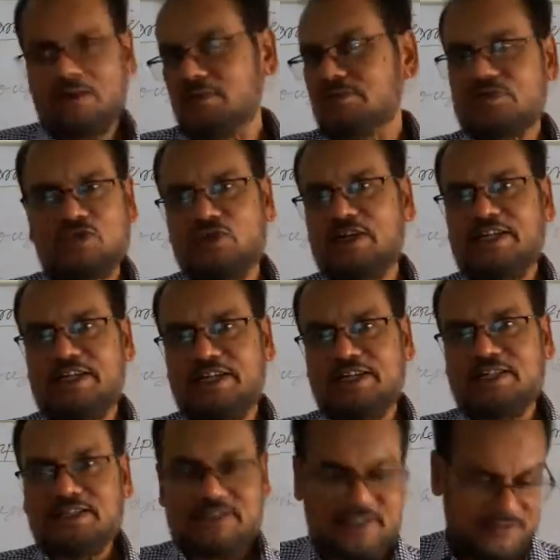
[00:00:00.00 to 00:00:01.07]
Sorry
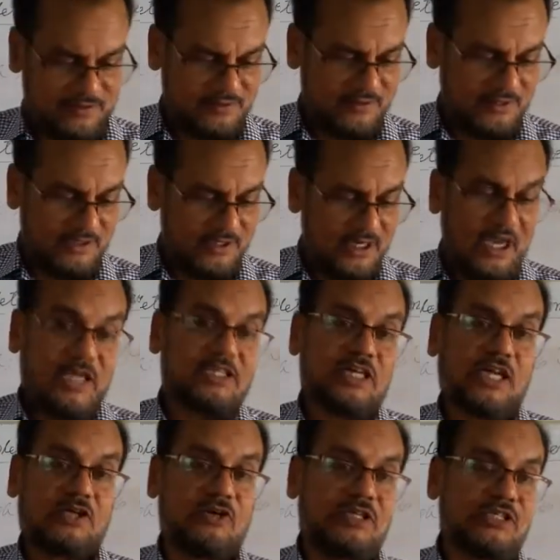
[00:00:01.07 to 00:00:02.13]
dears, I
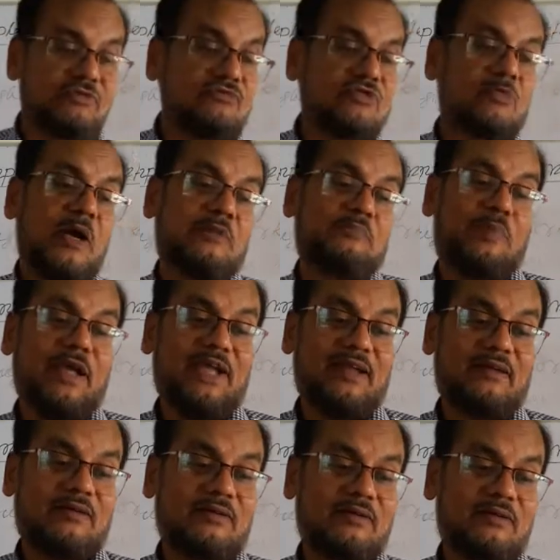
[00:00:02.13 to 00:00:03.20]
cannot use my
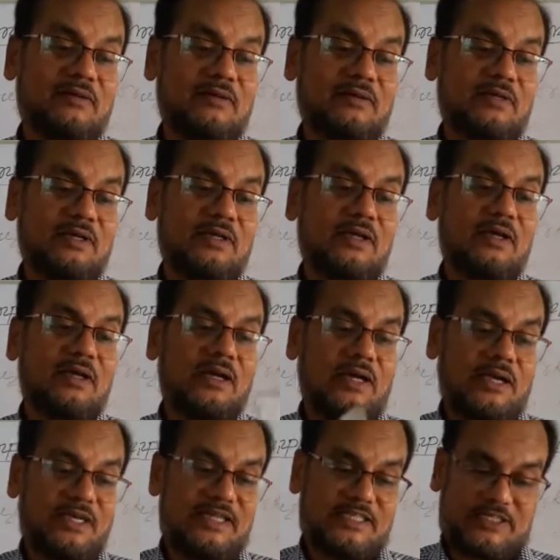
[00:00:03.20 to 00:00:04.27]
pen.
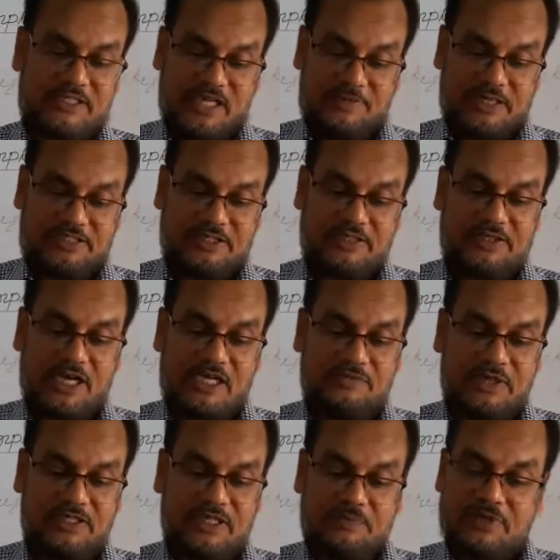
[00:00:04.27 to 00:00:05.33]
Next time I shall try
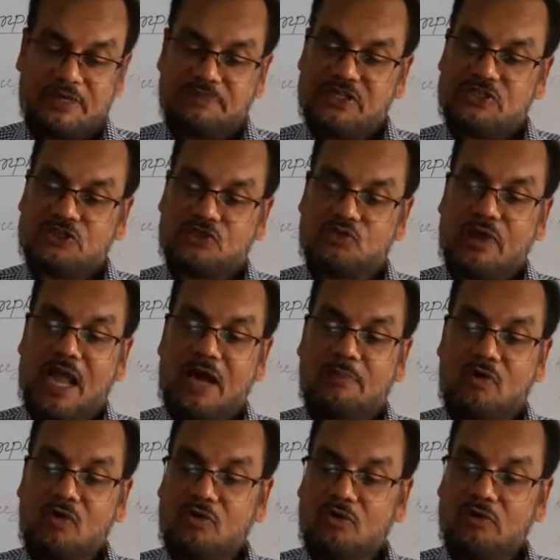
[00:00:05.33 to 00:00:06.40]
my level best to
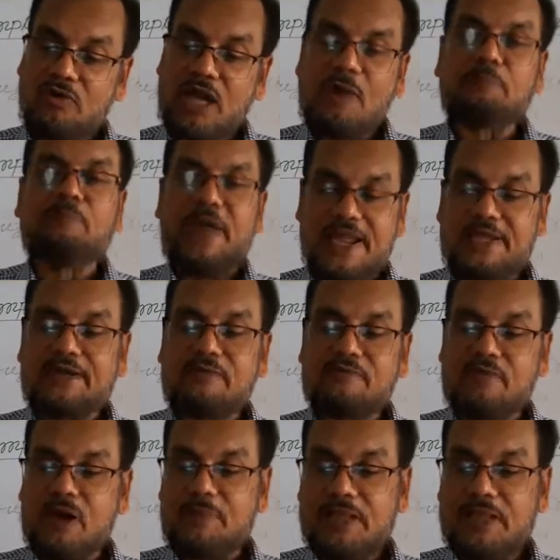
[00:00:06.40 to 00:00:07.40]
above a pen from